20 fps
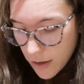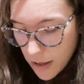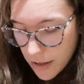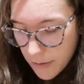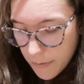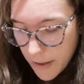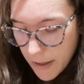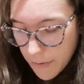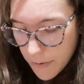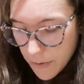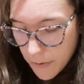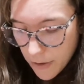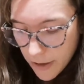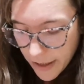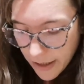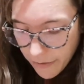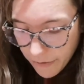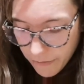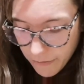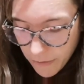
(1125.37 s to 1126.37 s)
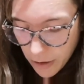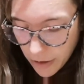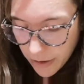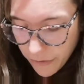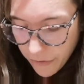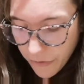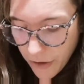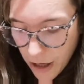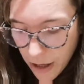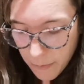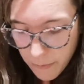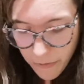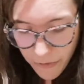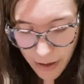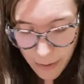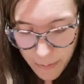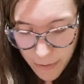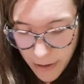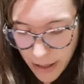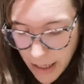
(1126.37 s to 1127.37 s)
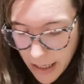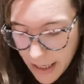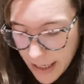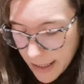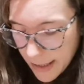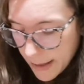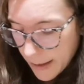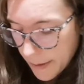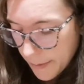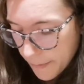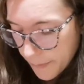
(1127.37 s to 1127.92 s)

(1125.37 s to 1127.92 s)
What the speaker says: other people like it like firm fabric.